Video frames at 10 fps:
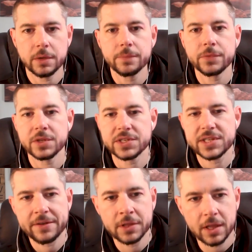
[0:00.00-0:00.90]

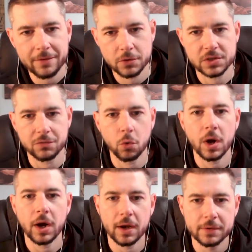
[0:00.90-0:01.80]
7 levels of
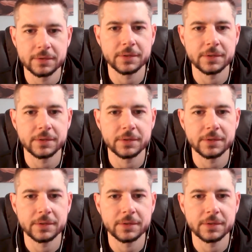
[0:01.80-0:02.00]
why.